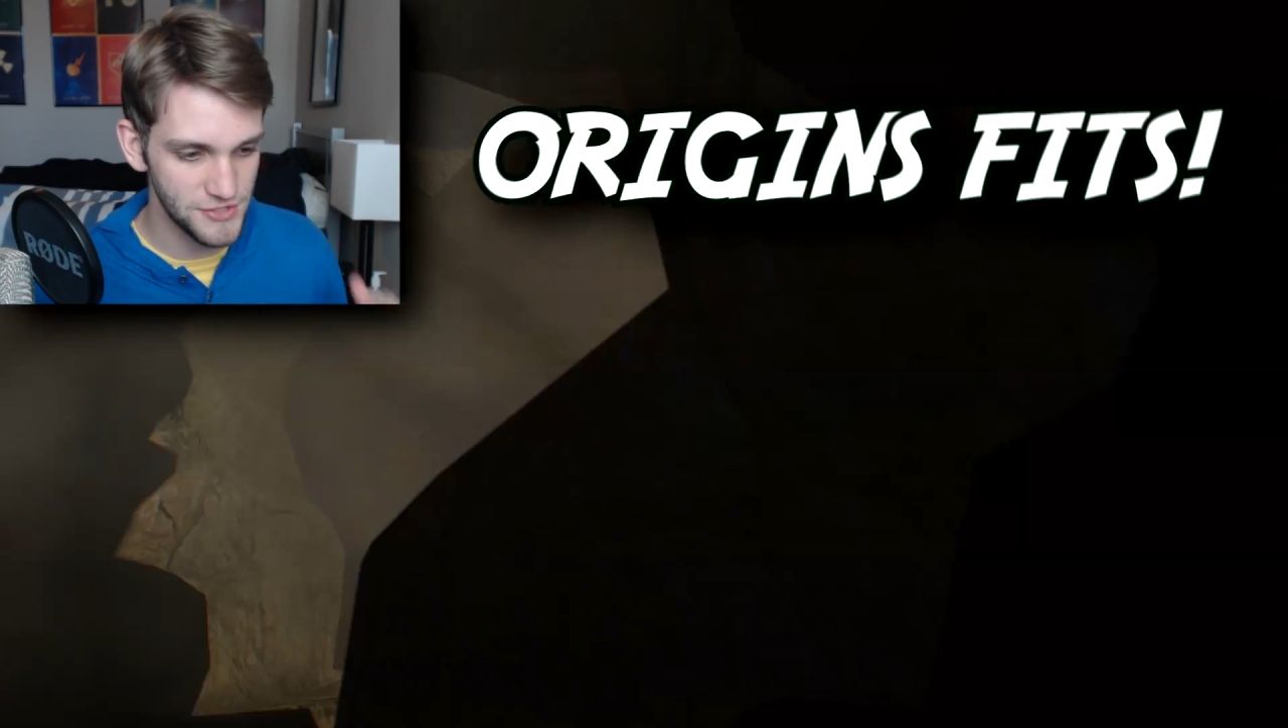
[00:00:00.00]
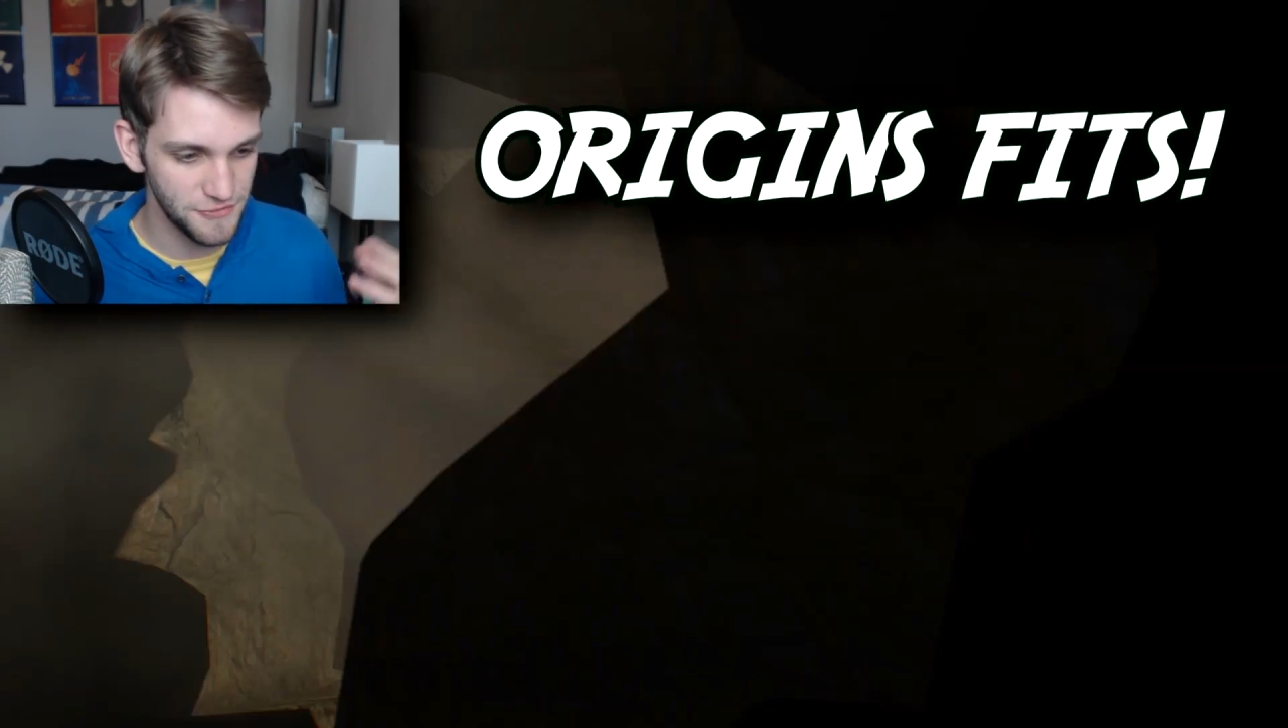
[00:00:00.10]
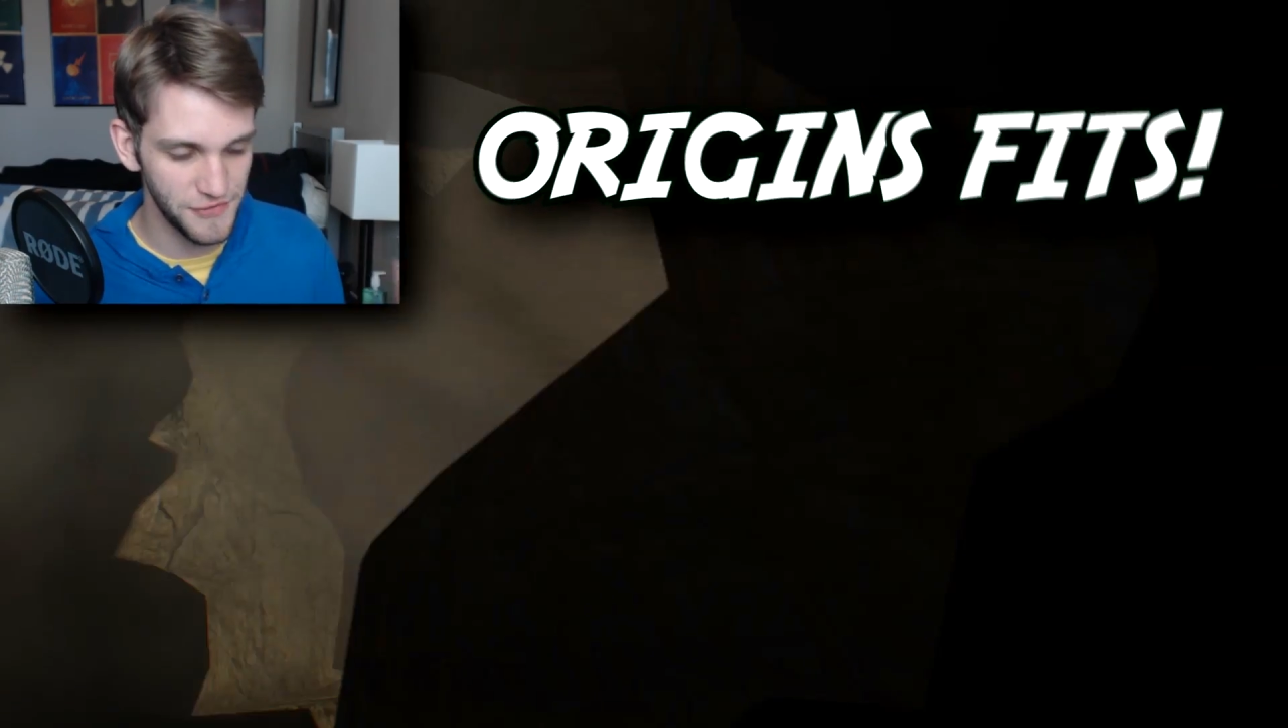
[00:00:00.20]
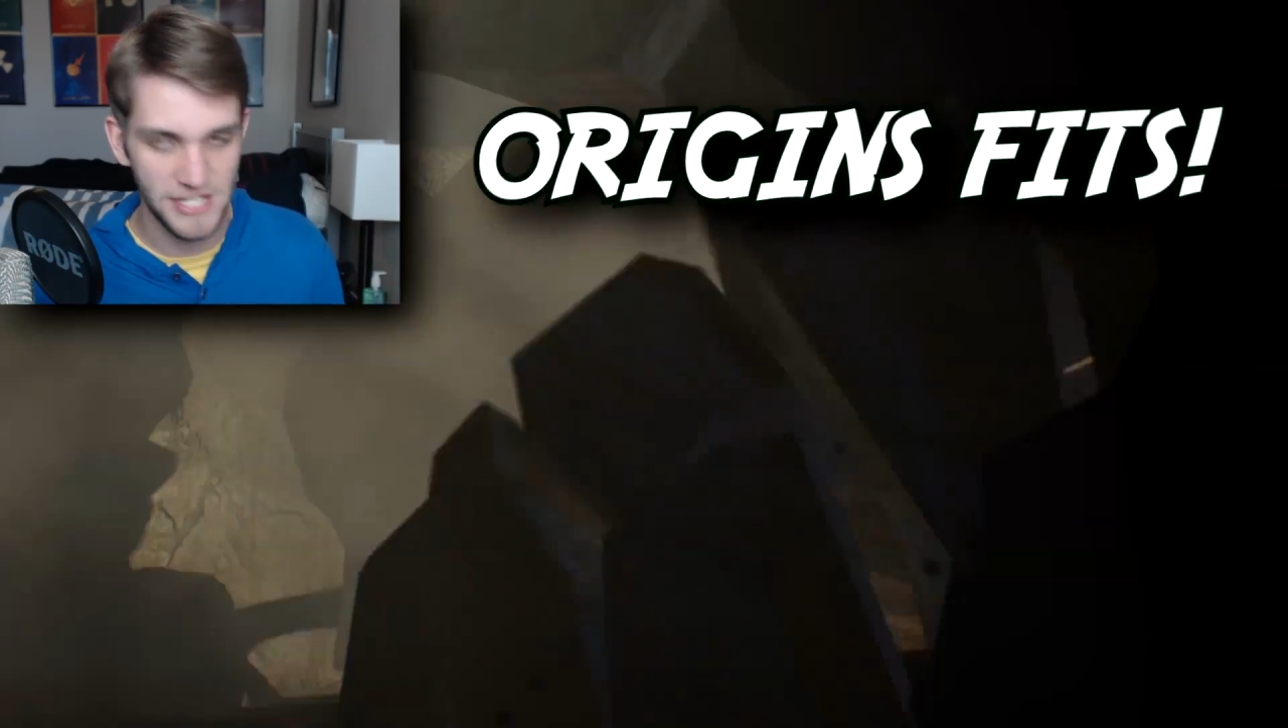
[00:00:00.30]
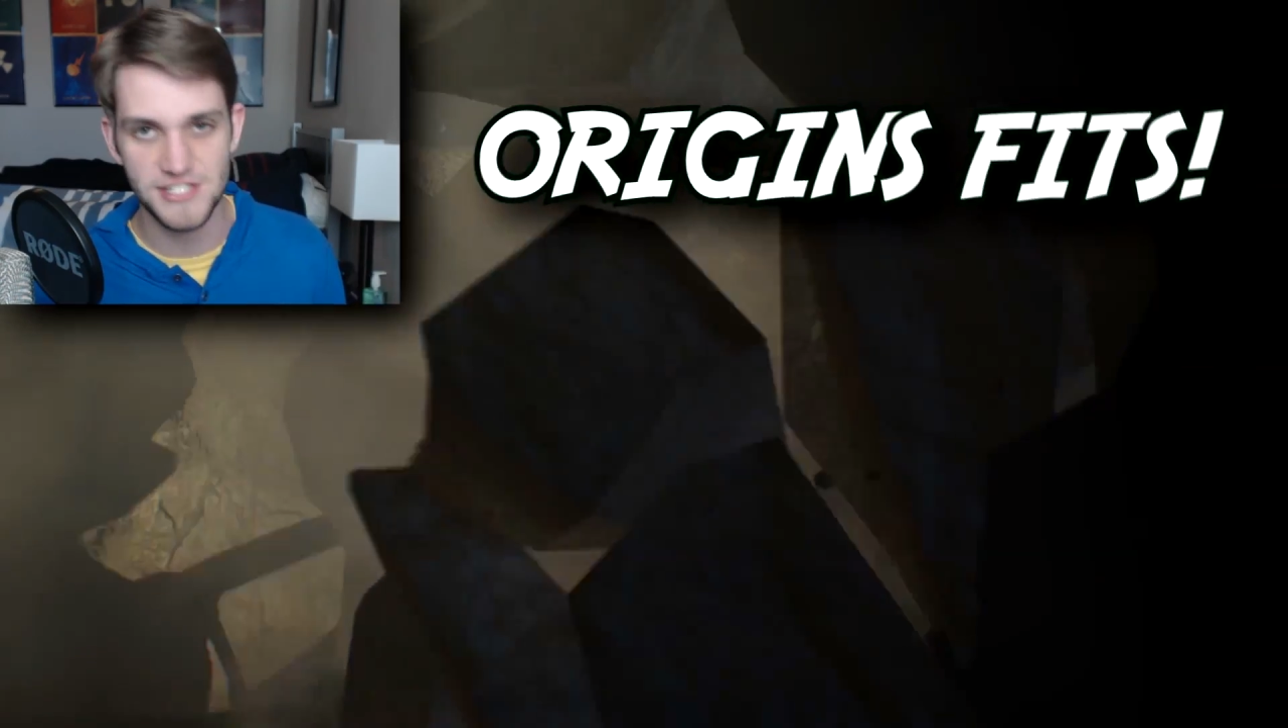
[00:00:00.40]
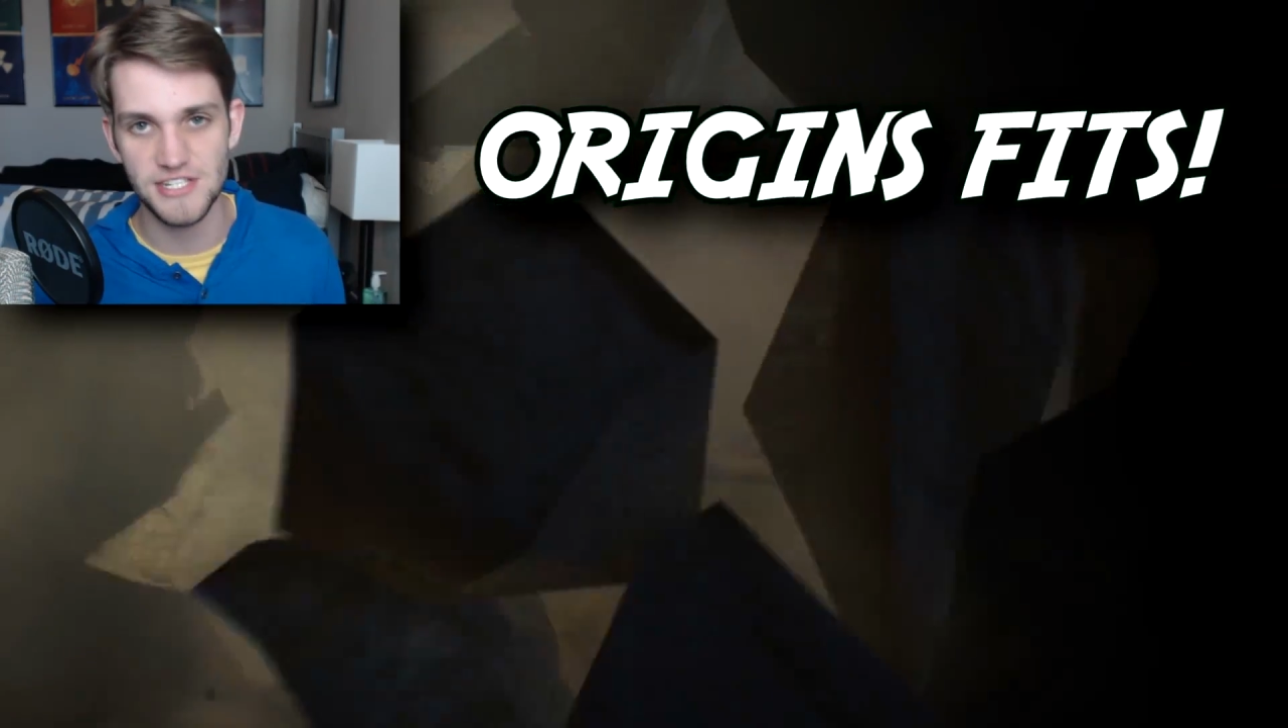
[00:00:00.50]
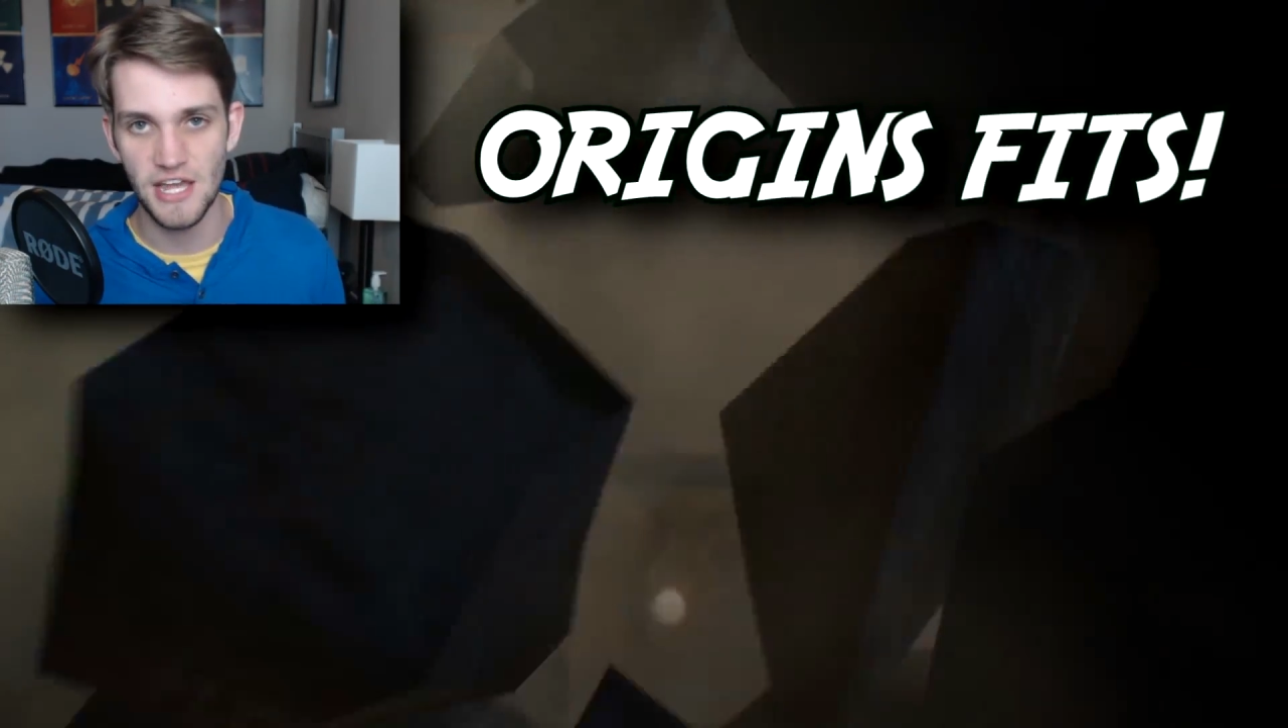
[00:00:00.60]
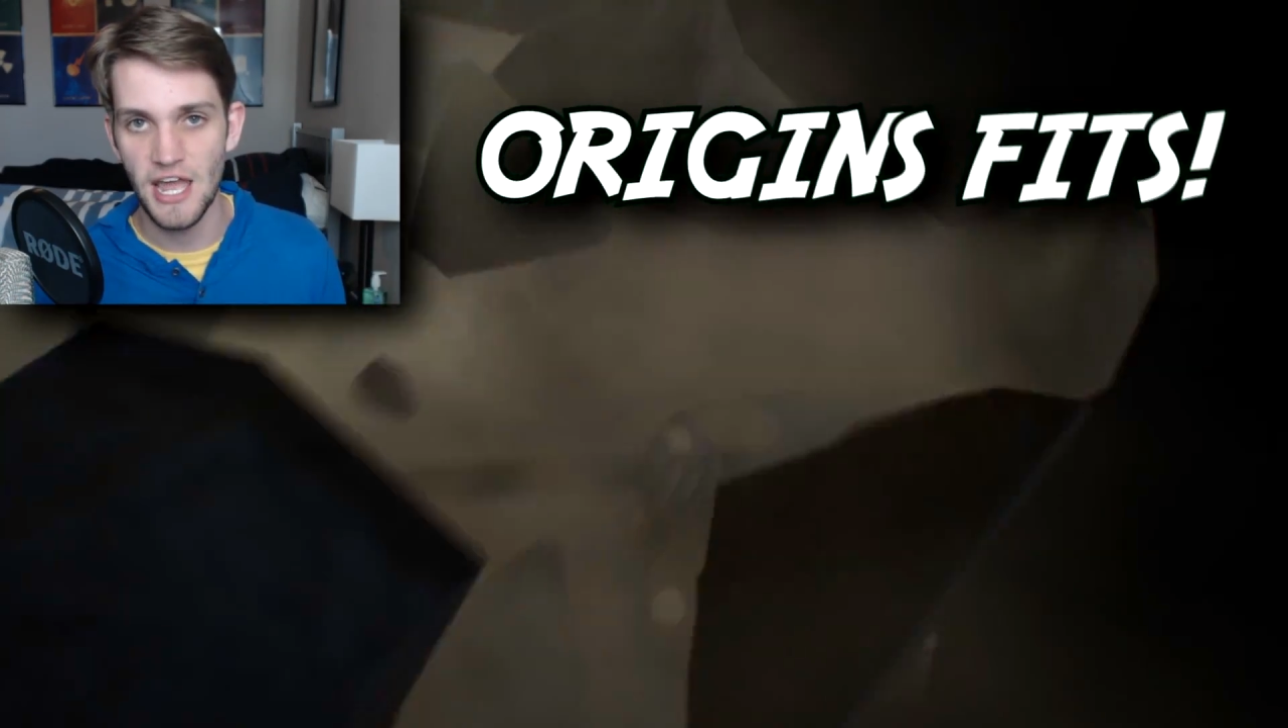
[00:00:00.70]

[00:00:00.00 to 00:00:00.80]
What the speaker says: fits